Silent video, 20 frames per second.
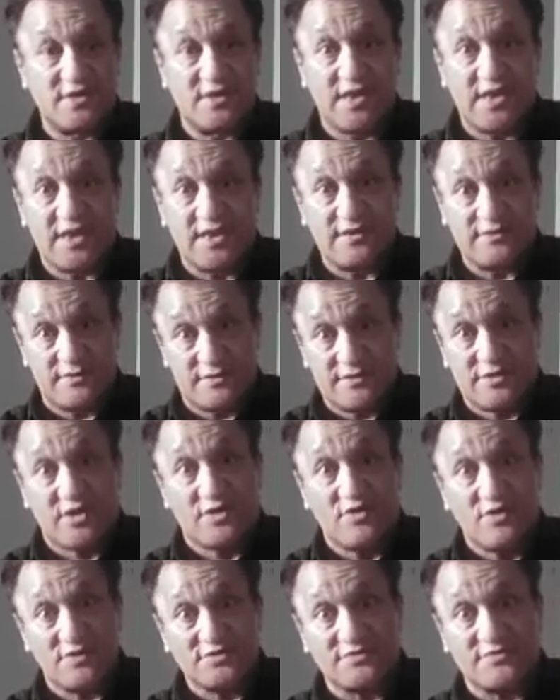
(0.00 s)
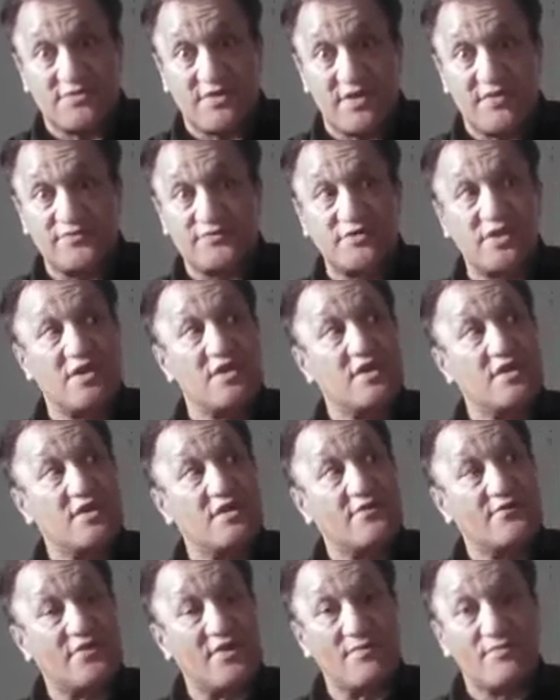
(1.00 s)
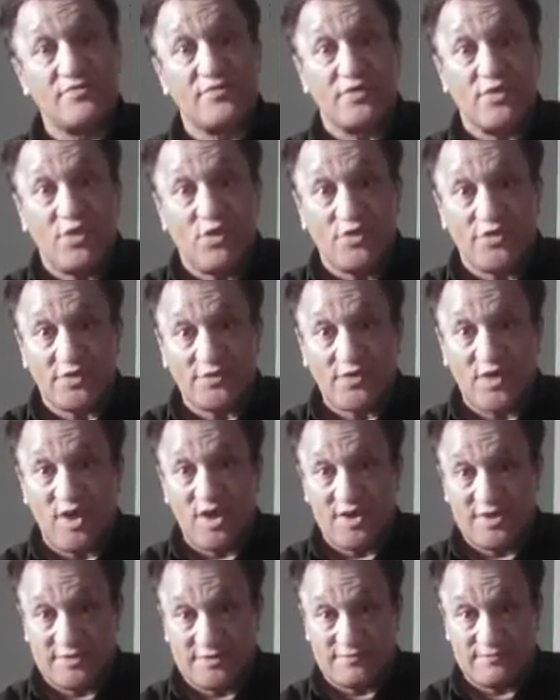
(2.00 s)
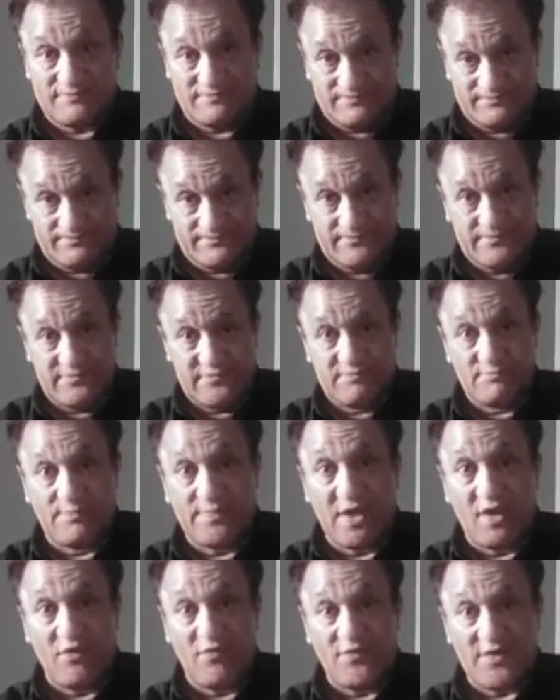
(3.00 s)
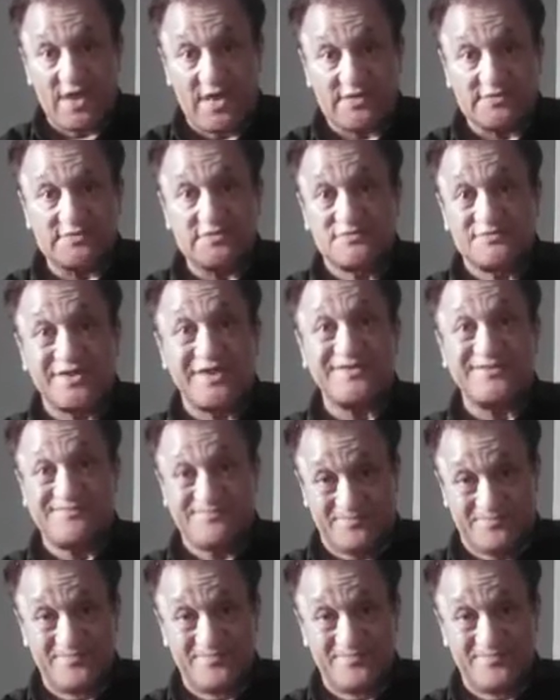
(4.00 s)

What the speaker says: and the Cosgroves from Northern Ireland, Belfast. Right?